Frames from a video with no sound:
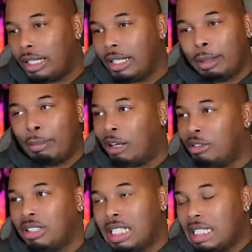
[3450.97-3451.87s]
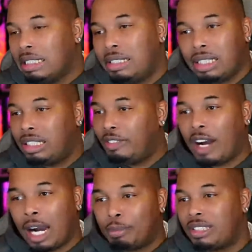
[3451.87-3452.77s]
about
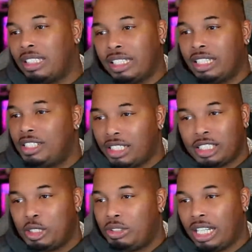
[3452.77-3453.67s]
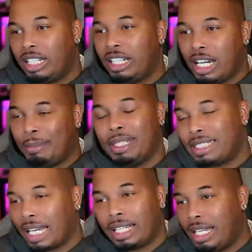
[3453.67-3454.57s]
65% of the shit that you say in the comments,
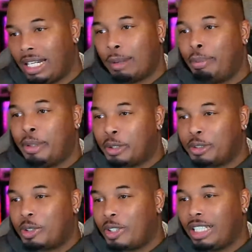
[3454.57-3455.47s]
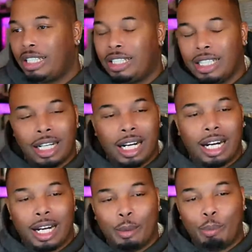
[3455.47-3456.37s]
I cannot put on screen.
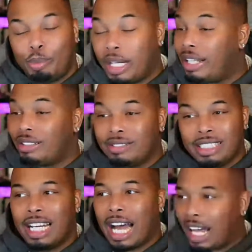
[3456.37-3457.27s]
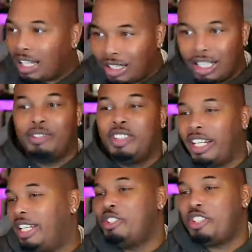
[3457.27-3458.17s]
But I love your
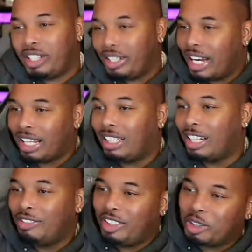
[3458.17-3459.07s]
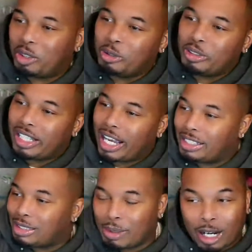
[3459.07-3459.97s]
energy. I love the
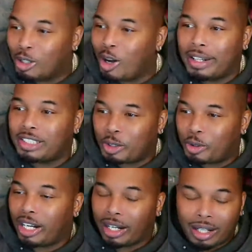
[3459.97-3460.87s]
enthusiasm. I don't always agree,